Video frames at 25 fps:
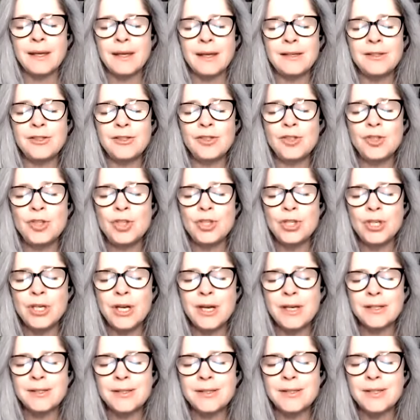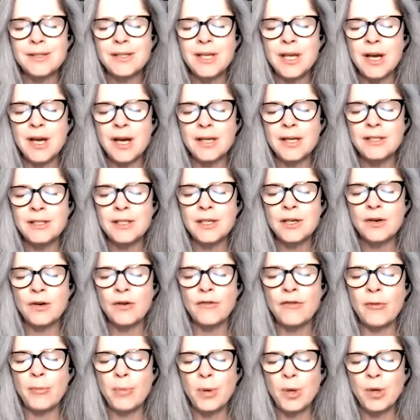is just the idea
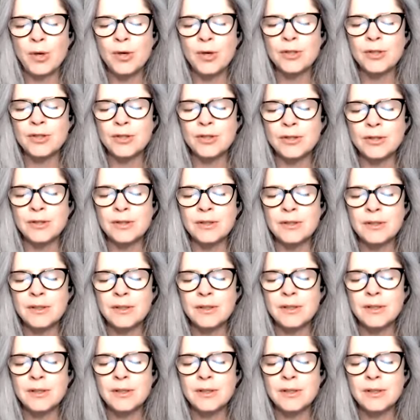of a person